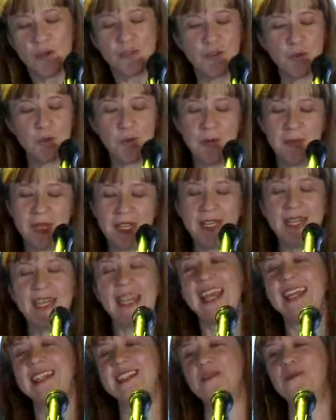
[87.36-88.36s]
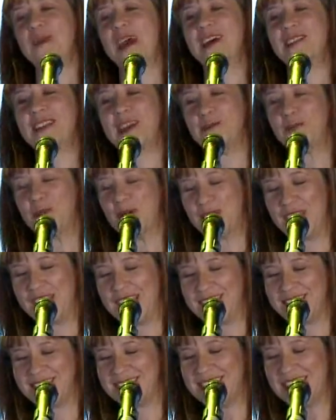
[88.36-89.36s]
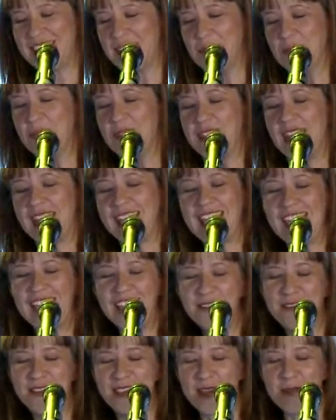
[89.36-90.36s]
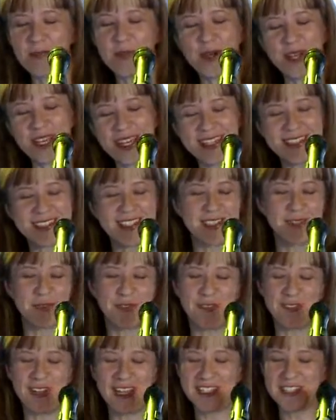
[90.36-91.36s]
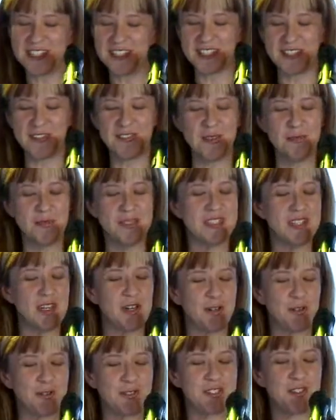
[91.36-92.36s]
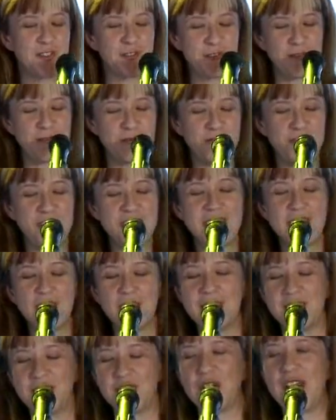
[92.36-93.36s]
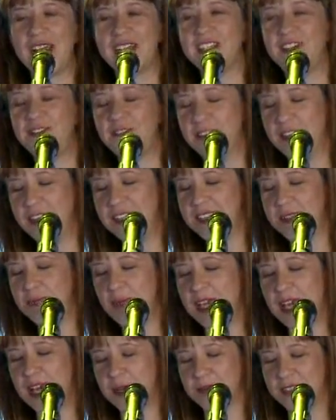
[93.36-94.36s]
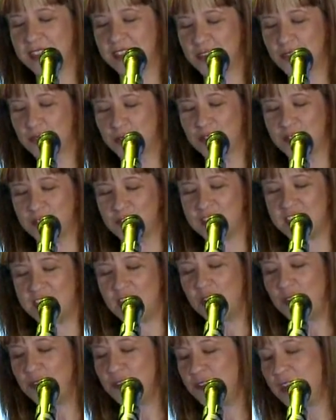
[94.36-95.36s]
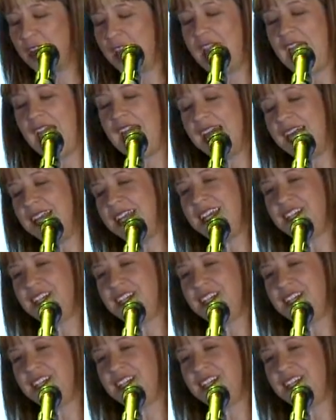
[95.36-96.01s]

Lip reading: For women, it's about their bodies. They care for their bodies as reflections of themselves. Physical attractiveness becomes a source of self, and